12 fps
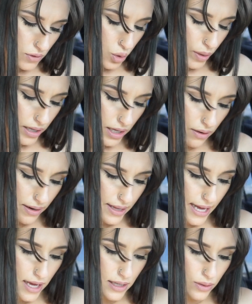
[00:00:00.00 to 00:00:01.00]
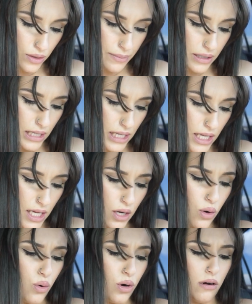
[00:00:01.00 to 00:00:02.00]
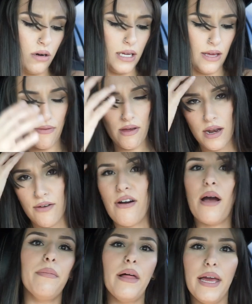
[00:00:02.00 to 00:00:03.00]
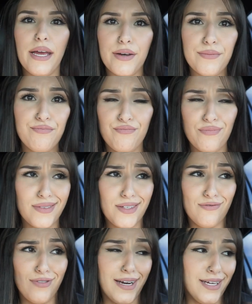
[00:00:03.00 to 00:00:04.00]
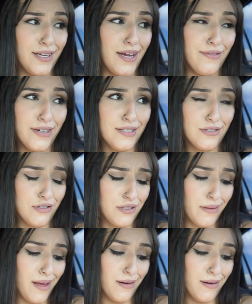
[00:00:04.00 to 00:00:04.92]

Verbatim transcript: wear like around the house when I'm cleaning, or even if I'm like running errands or something.